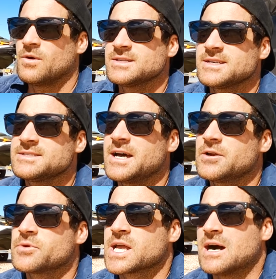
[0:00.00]
Once I
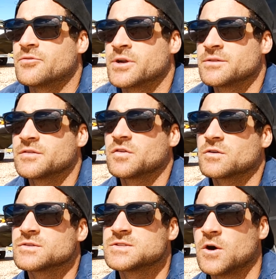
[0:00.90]
started recovering, the
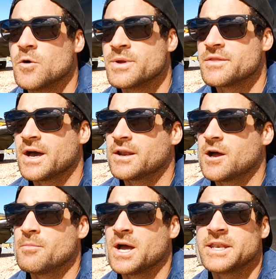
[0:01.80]
doctors told me that
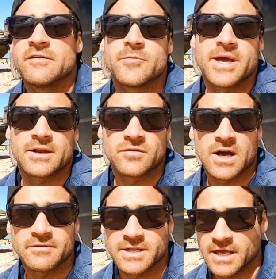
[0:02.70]
I might never be able to
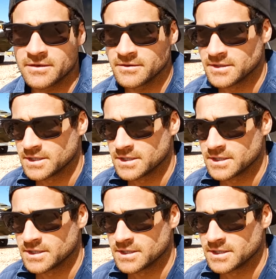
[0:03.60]
dive again.